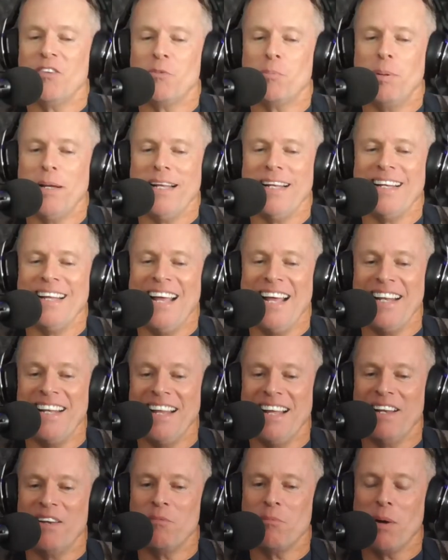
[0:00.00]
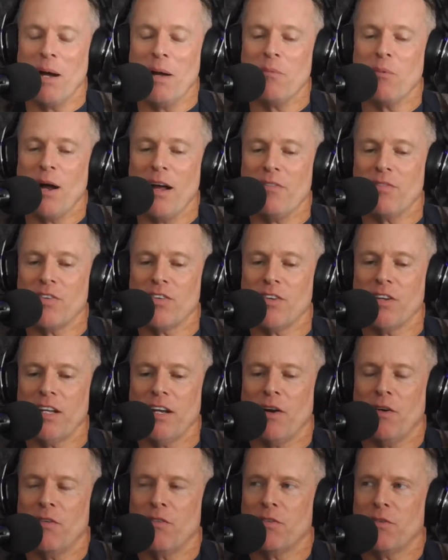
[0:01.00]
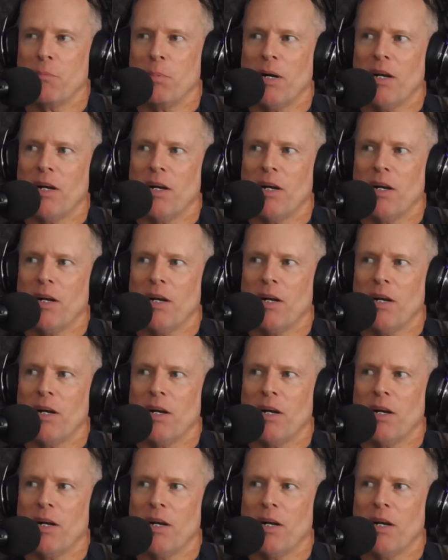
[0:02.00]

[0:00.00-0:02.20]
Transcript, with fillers: has been, and then my wife is you know